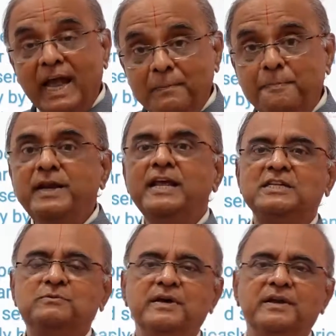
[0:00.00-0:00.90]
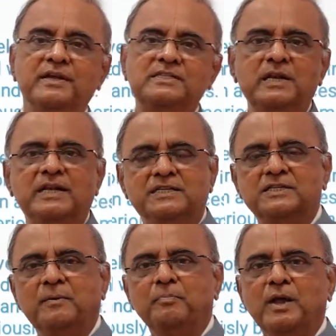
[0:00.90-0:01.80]
Japanese were
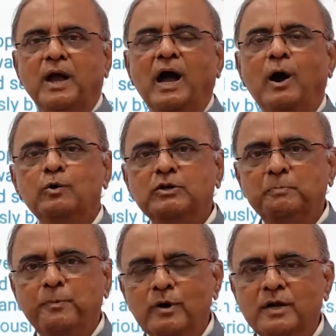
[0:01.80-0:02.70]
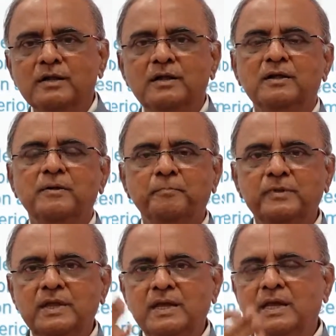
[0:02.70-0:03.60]
restless how to put
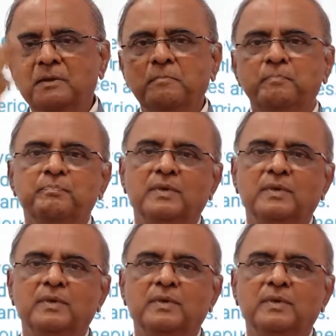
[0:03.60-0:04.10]
the